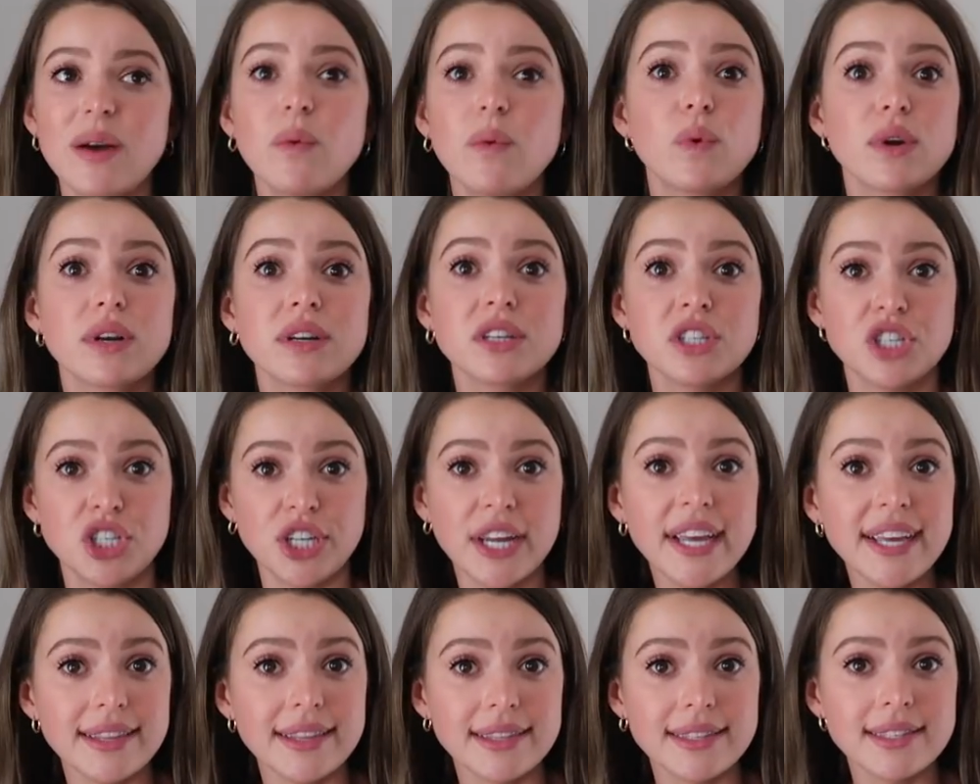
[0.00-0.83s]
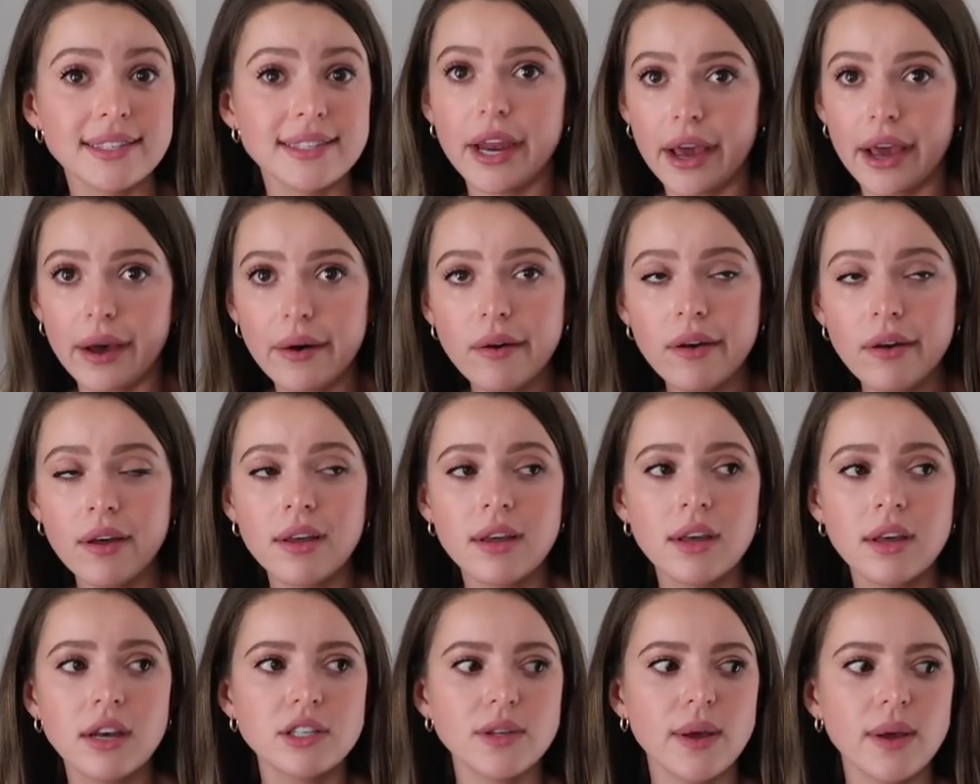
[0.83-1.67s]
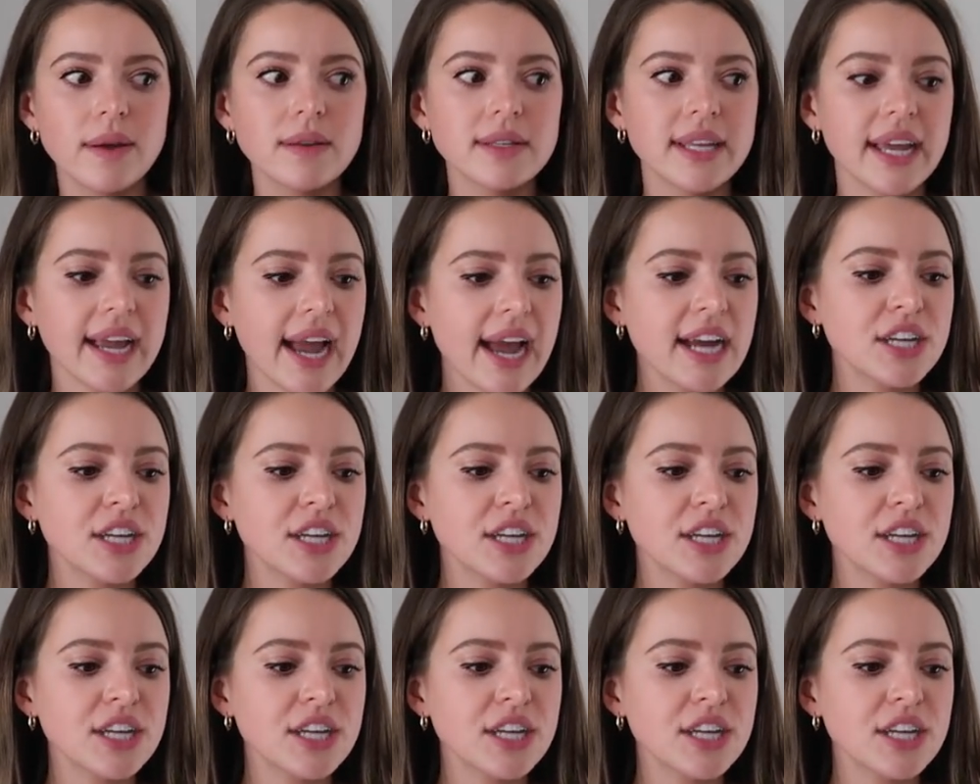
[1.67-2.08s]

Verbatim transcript: that weren't jeans, you know? So I was like,